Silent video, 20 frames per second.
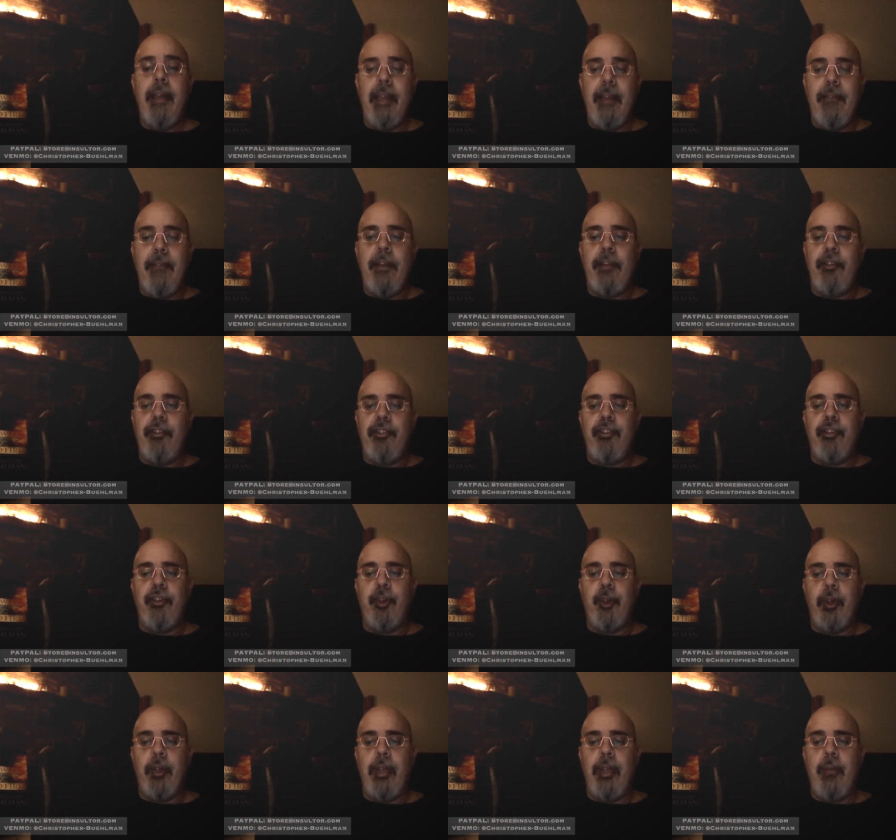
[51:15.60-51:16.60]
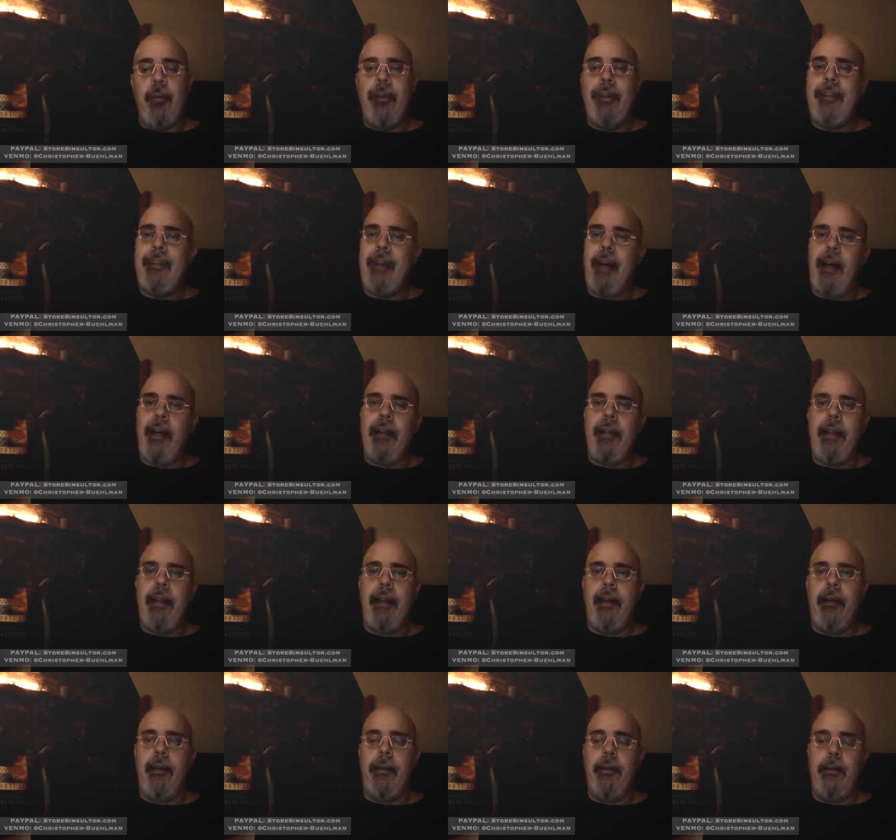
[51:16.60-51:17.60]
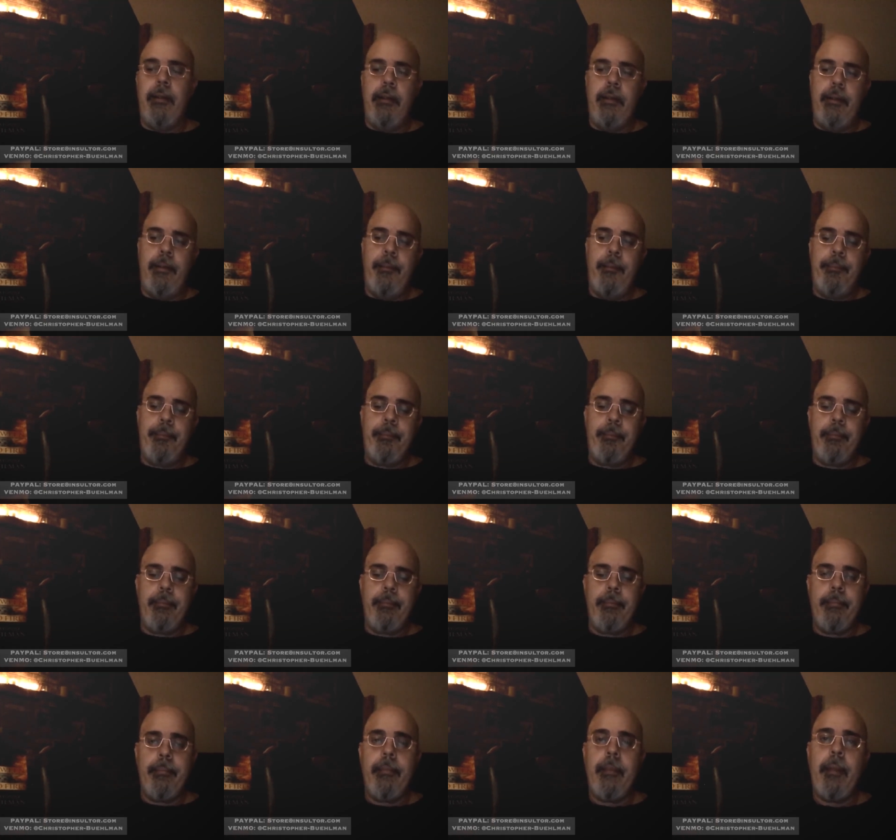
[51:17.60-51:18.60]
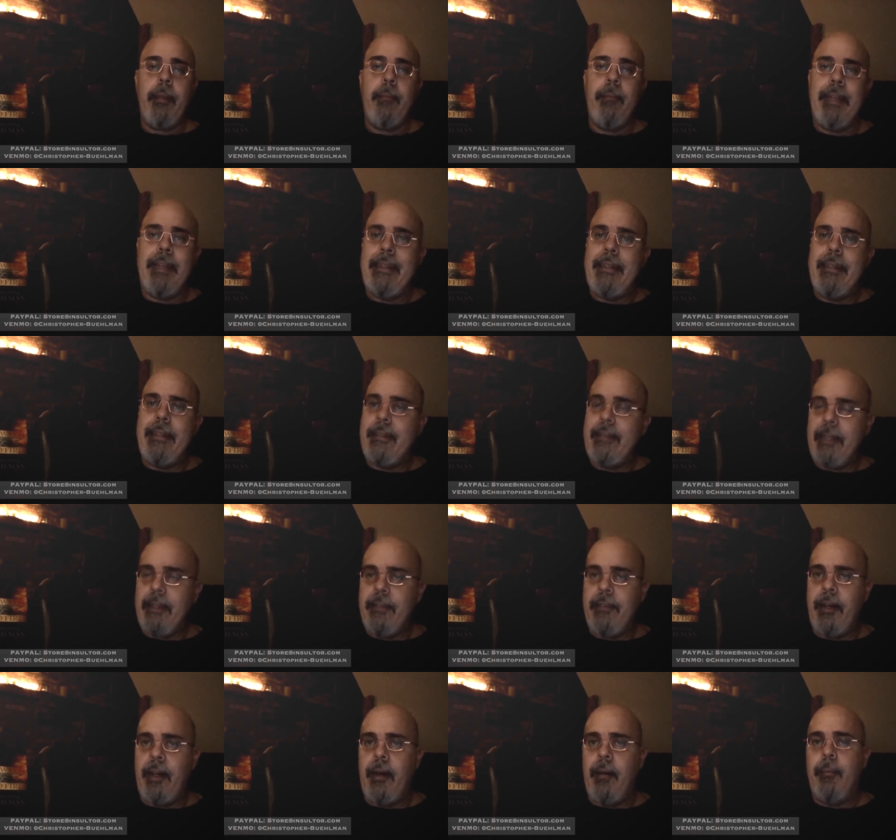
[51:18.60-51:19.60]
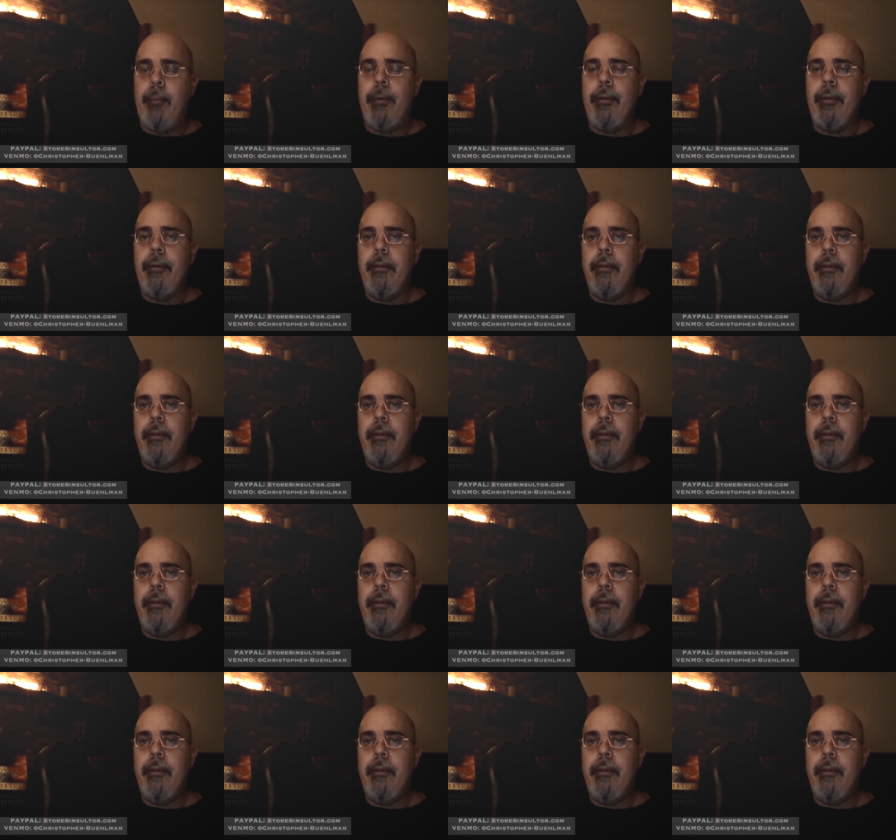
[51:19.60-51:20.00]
He felt sure he would die now, but he didn't give up.